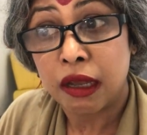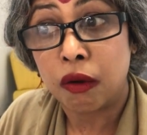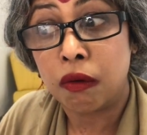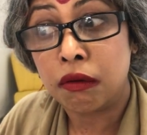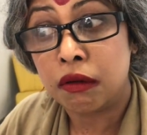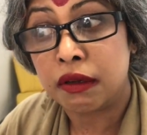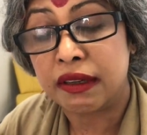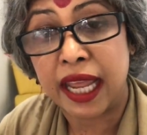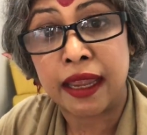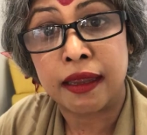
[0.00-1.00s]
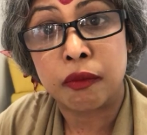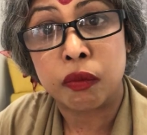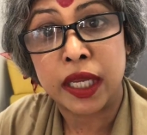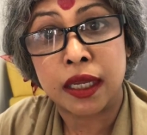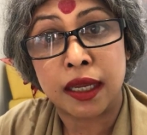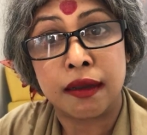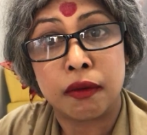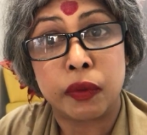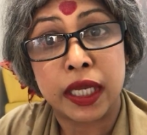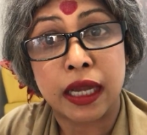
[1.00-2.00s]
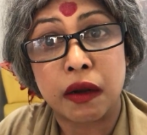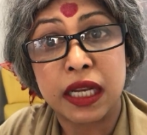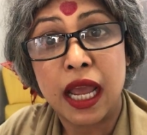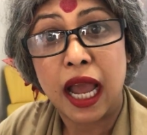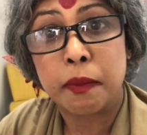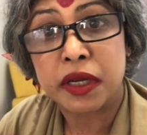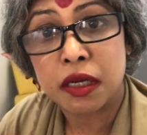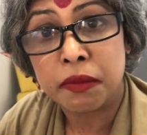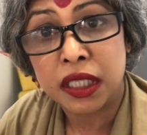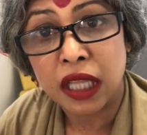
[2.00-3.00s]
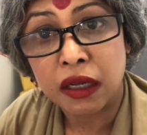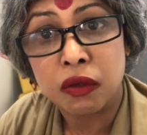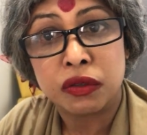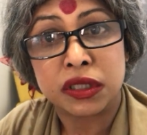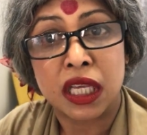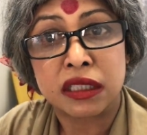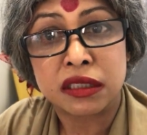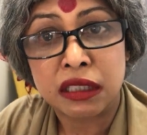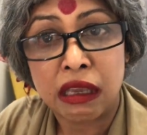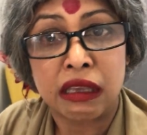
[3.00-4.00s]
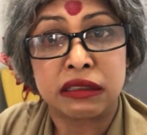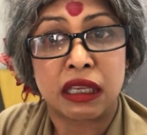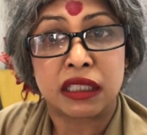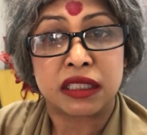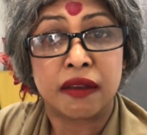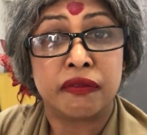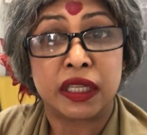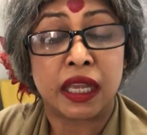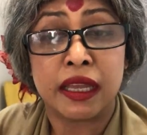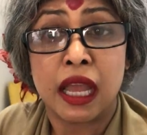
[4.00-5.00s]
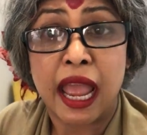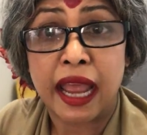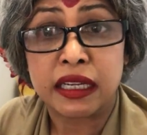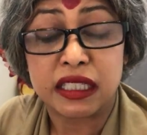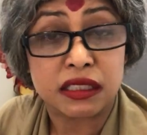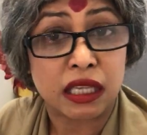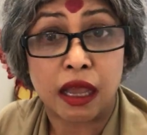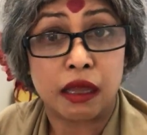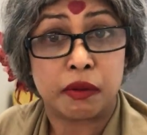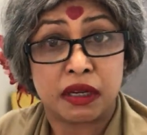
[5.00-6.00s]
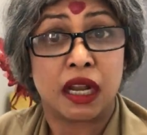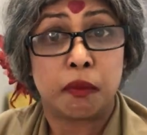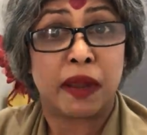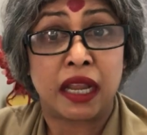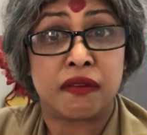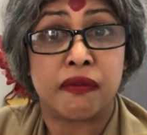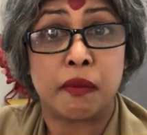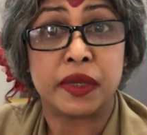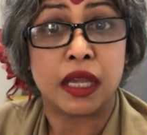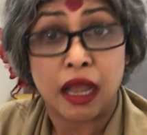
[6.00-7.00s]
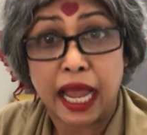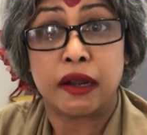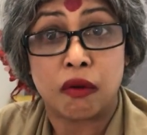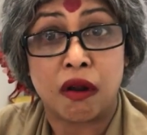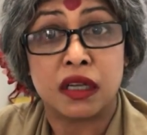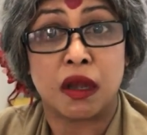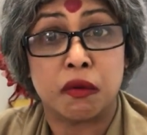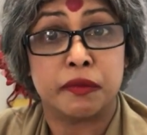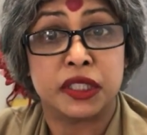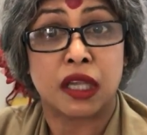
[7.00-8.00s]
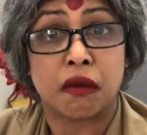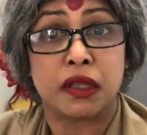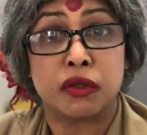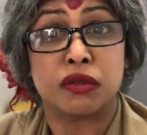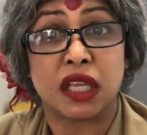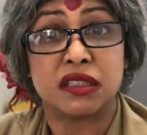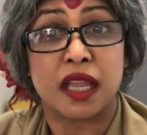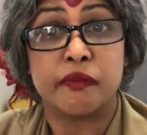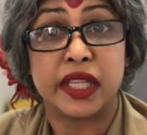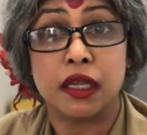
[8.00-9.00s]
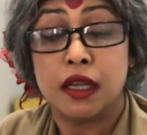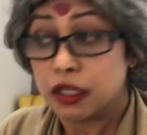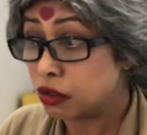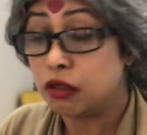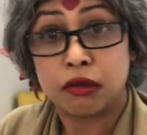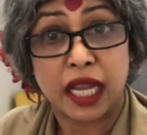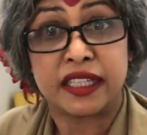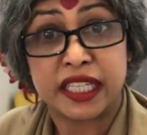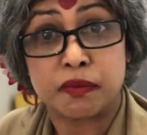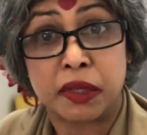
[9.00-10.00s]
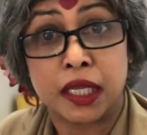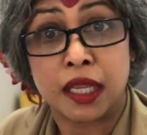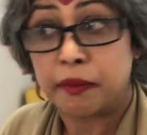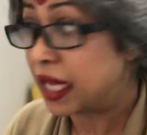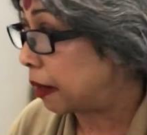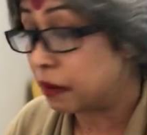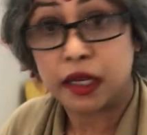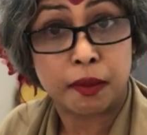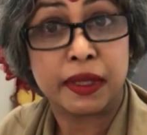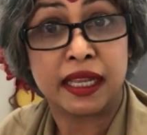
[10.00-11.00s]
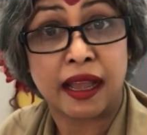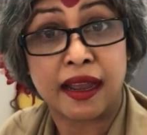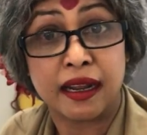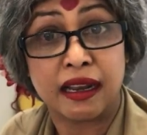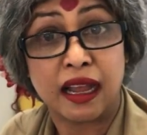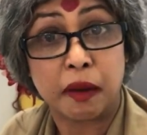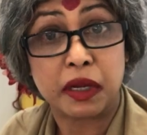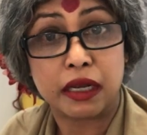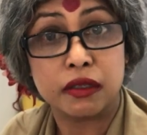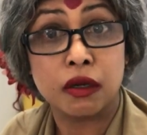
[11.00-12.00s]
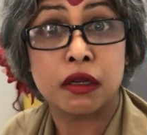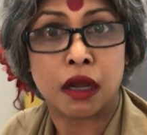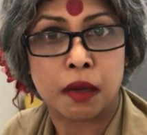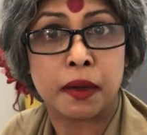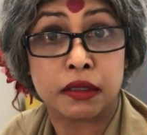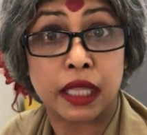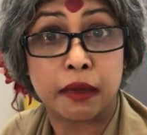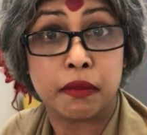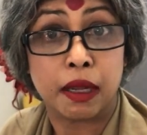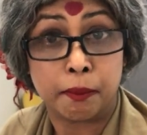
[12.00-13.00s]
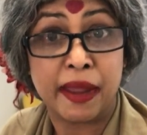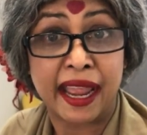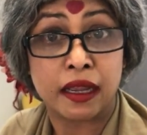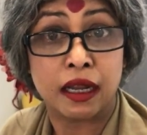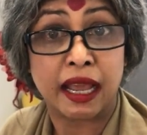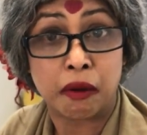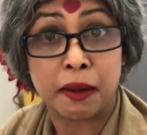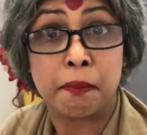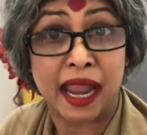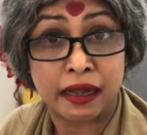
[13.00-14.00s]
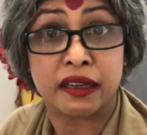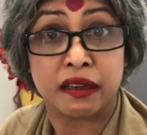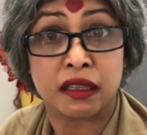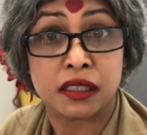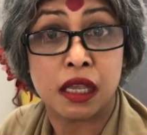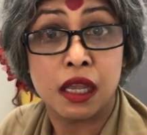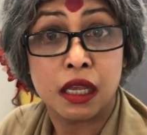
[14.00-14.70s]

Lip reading: All day, week in, week out, I'm trimming that nose, yes, every year. And it's a real pain for me. I know all your women are going through the same thing. So you can just bring him here. I'm going to bring uncle. Already. Don't talk about that back, like on mat it is.